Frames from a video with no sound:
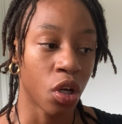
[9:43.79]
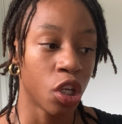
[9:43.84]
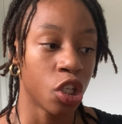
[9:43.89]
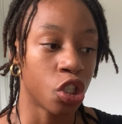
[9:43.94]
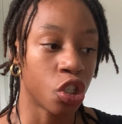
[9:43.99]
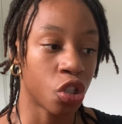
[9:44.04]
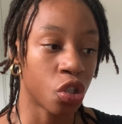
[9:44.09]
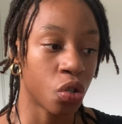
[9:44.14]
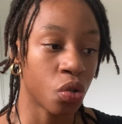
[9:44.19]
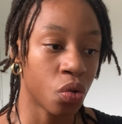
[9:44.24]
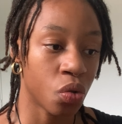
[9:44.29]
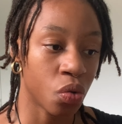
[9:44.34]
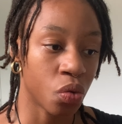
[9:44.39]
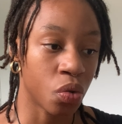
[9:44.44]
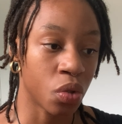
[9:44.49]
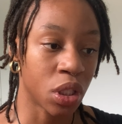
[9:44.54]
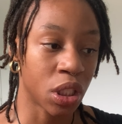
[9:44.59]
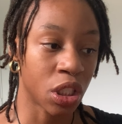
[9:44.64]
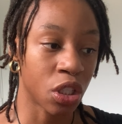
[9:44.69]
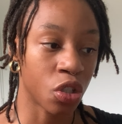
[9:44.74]

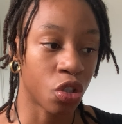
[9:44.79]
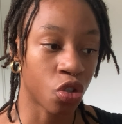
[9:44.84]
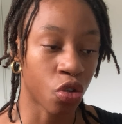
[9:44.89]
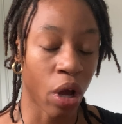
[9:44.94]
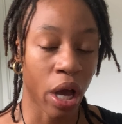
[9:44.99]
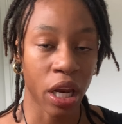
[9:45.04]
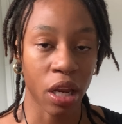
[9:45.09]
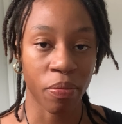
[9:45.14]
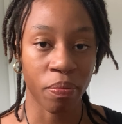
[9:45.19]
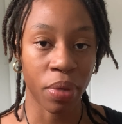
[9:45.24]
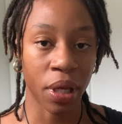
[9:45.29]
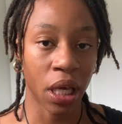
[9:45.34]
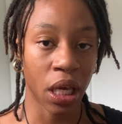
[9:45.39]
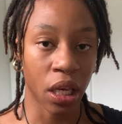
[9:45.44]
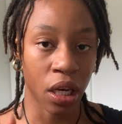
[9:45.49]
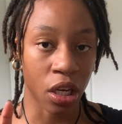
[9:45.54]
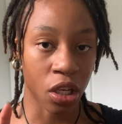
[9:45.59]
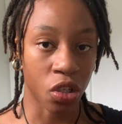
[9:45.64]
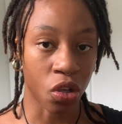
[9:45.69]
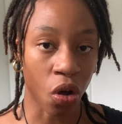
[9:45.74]
choose to try to be
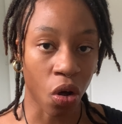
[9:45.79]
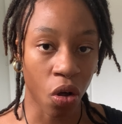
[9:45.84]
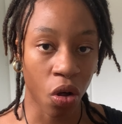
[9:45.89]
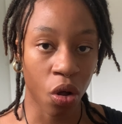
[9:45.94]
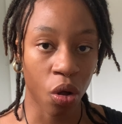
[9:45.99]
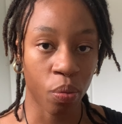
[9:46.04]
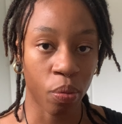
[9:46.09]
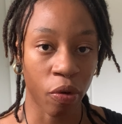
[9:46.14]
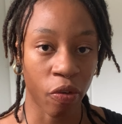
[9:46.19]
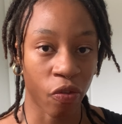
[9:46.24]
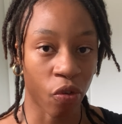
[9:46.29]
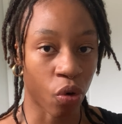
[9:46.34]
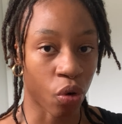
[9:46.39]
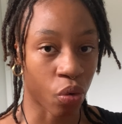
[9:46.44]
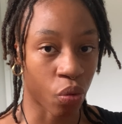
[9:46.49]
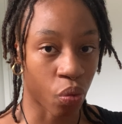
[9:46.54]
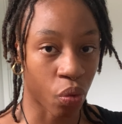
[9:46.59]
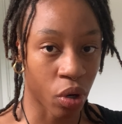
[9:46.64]
an adult before